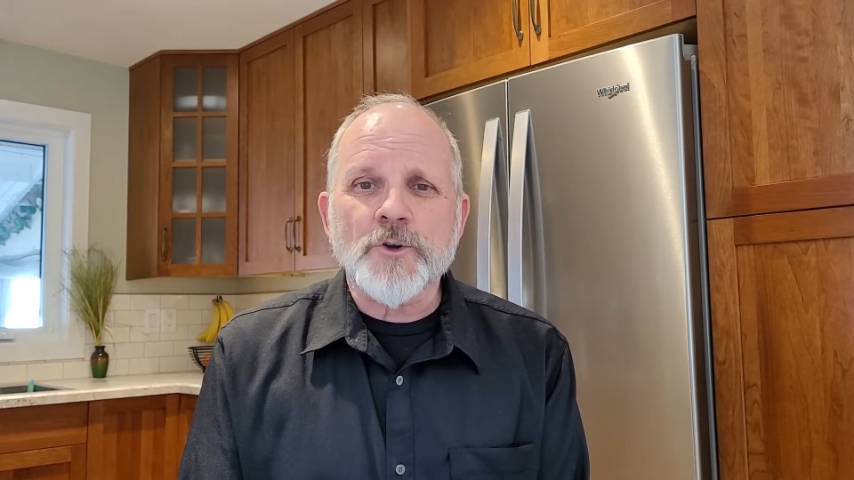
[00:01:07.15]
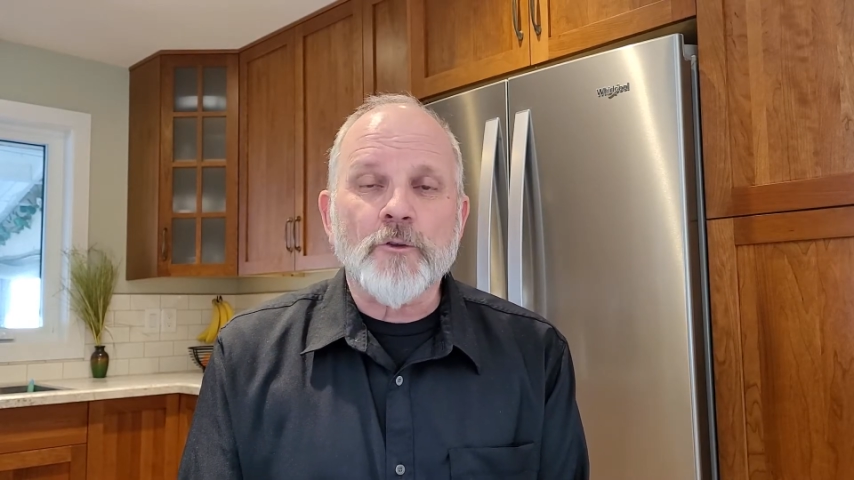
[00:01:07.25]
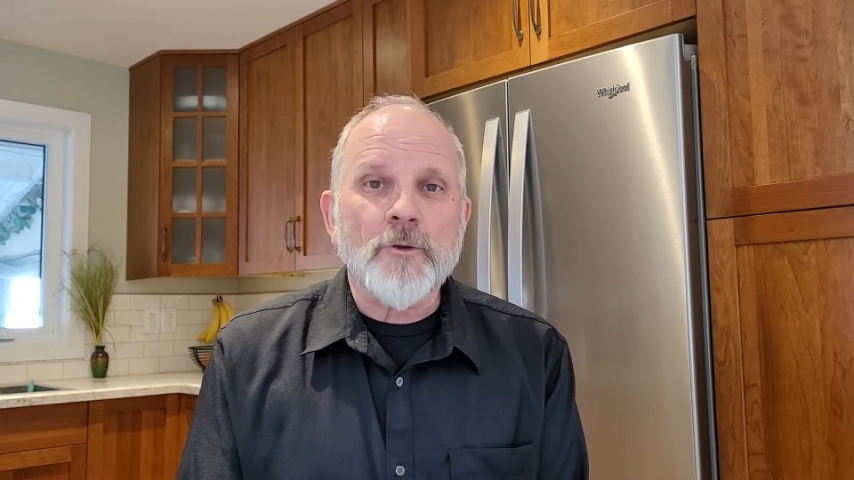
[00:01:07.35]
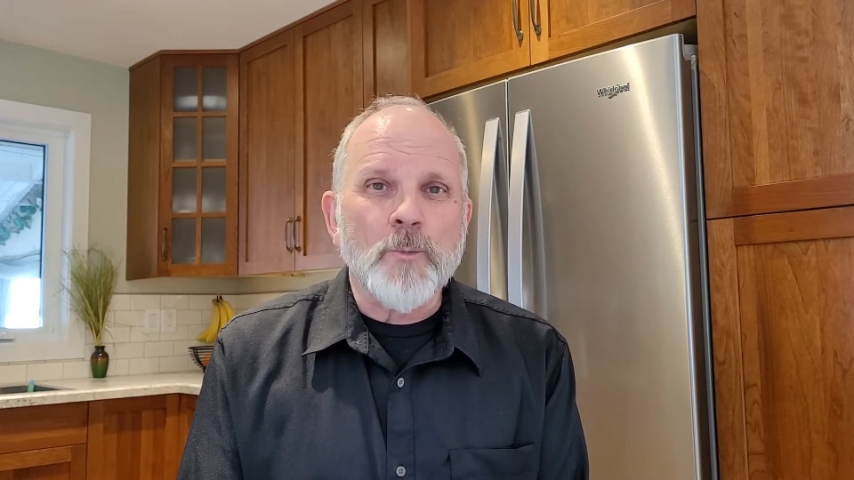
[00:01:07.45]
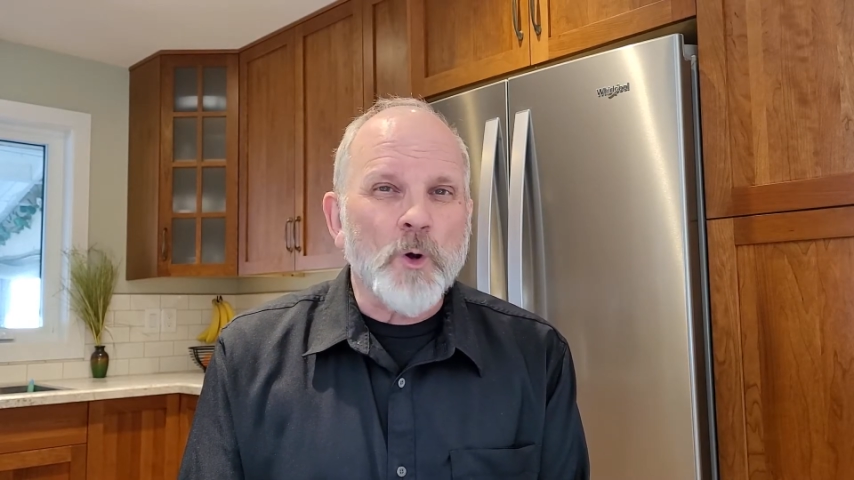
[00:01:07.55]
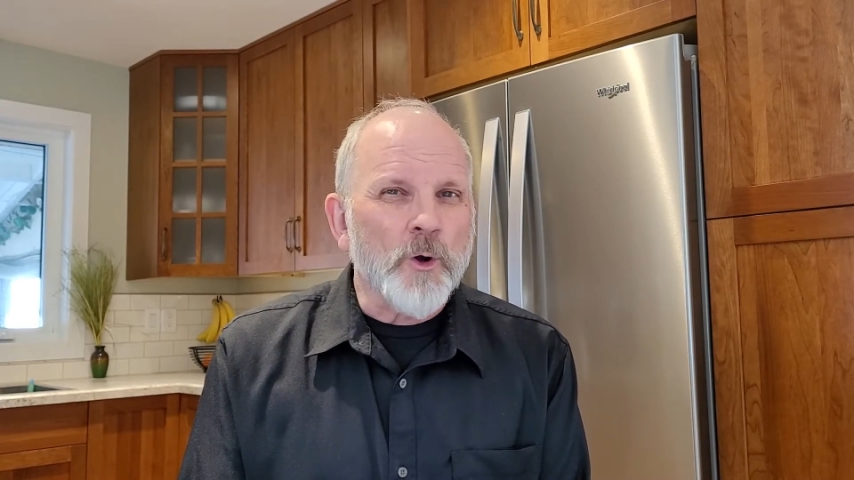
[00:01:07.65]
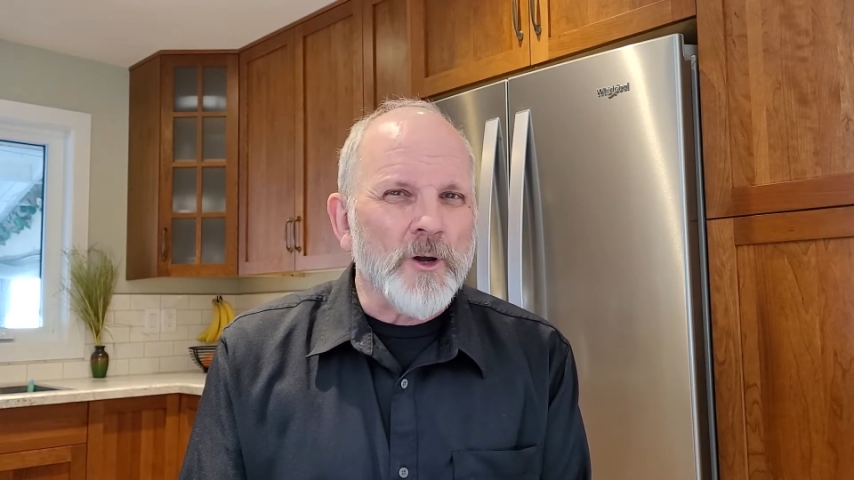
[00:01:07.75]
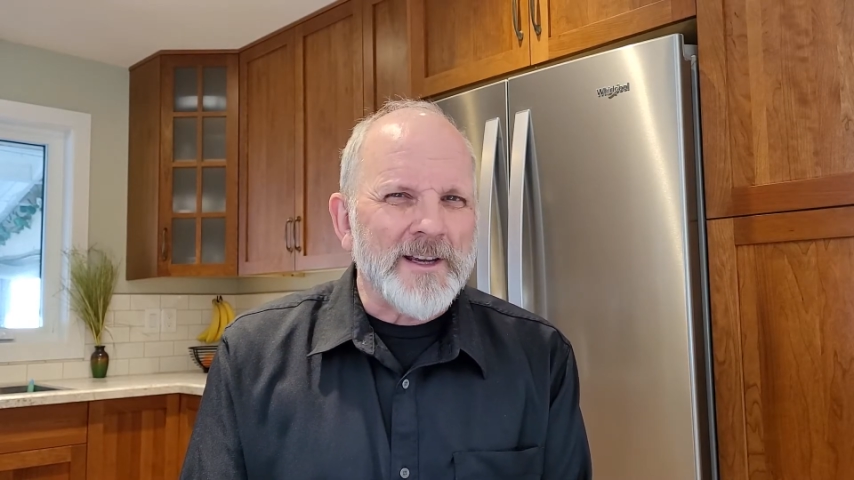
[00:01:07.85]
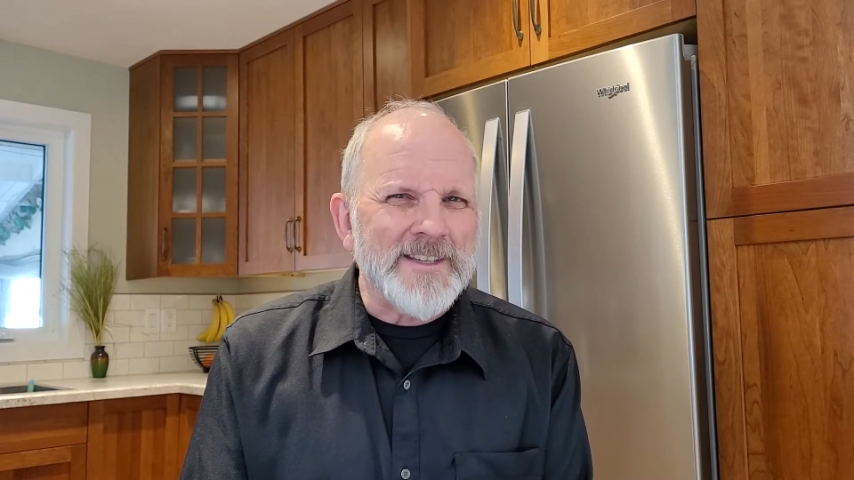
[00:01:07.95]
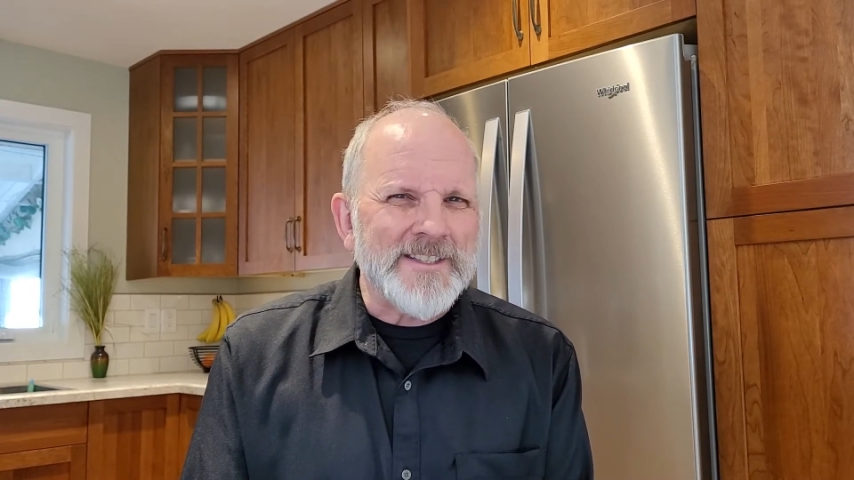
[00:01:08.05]
or the
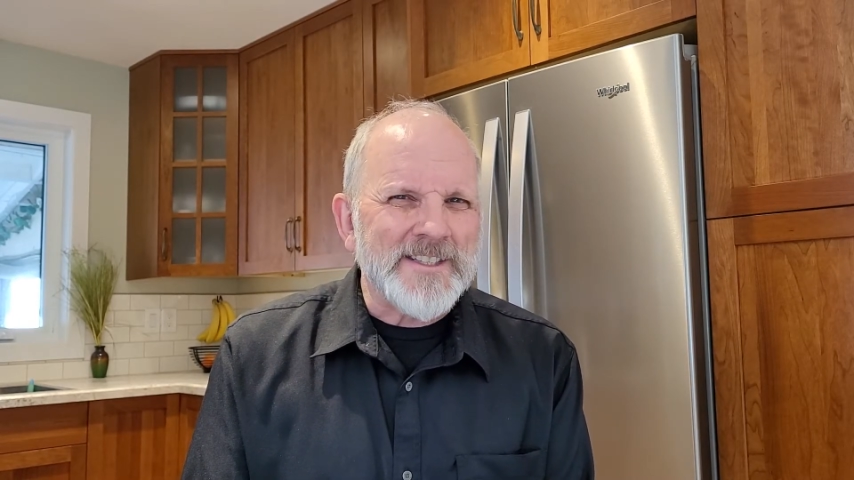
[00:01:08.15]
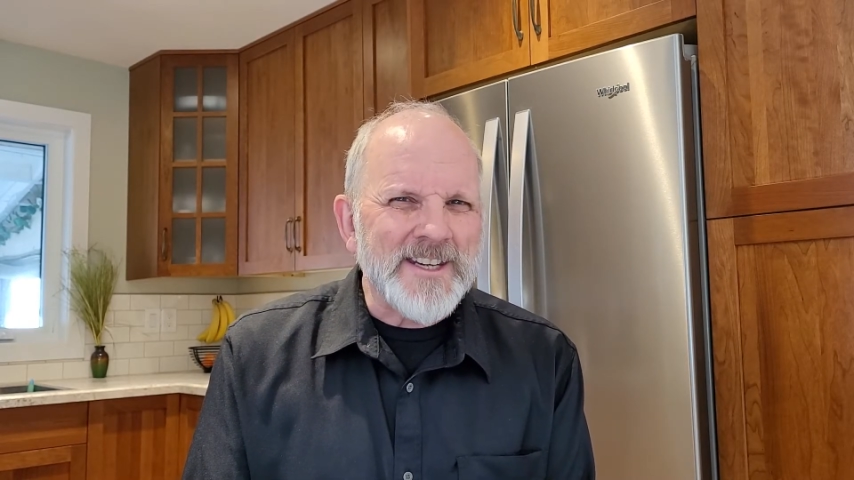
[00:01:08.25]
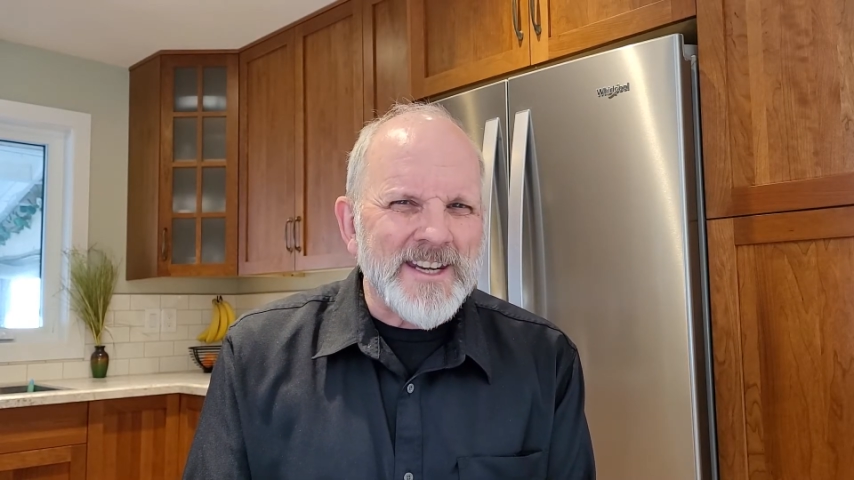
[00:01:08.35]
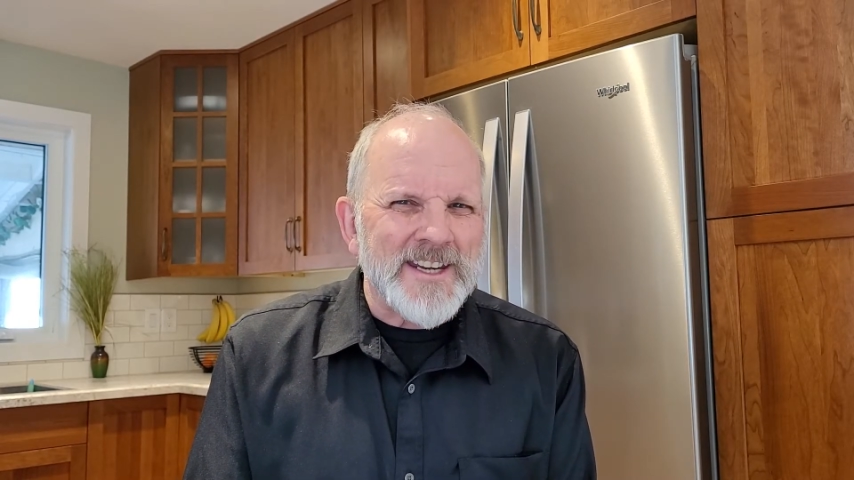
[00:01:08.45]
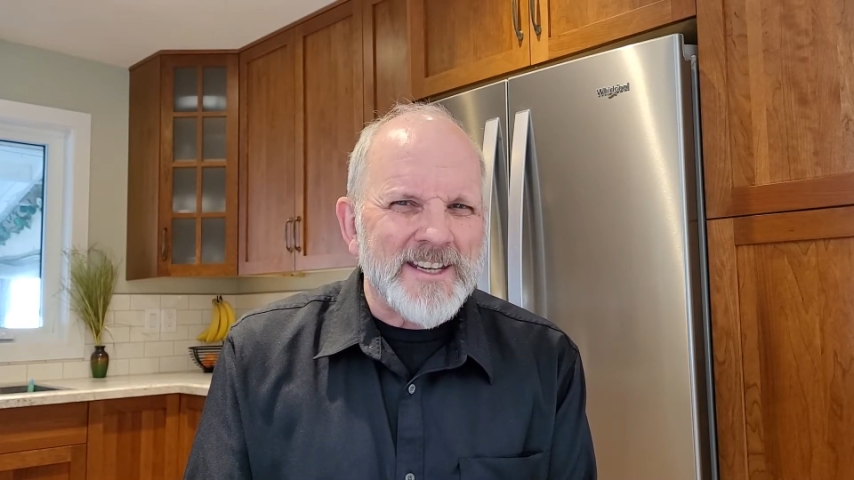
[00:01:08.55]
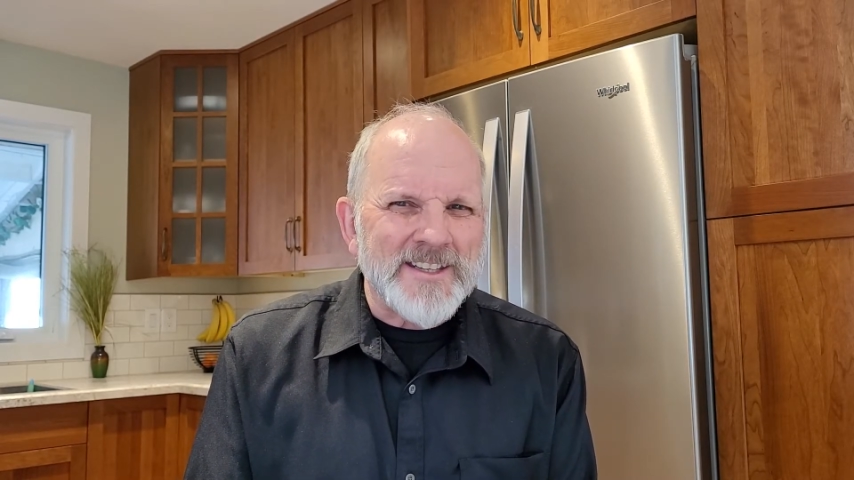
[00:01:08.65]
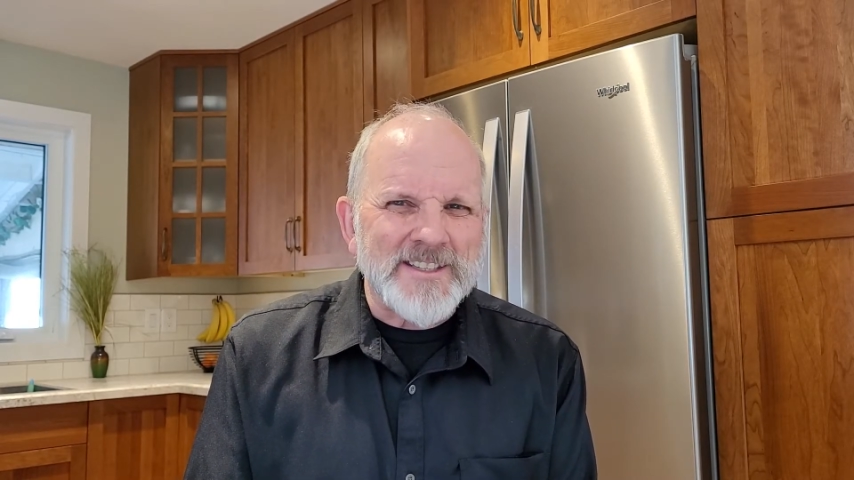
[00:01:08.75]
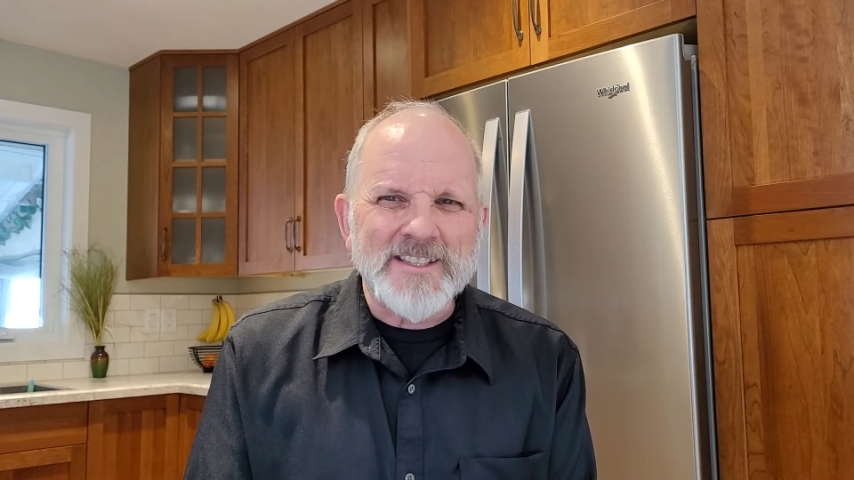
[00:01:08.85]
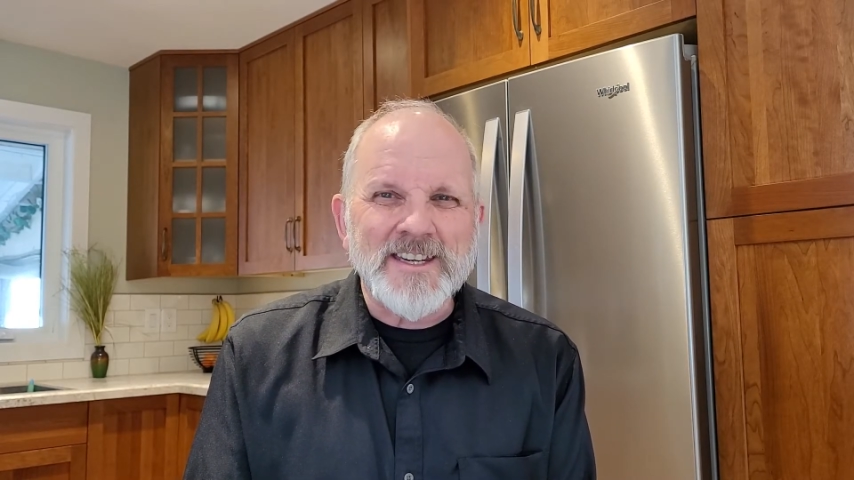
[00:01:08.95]
more insidious,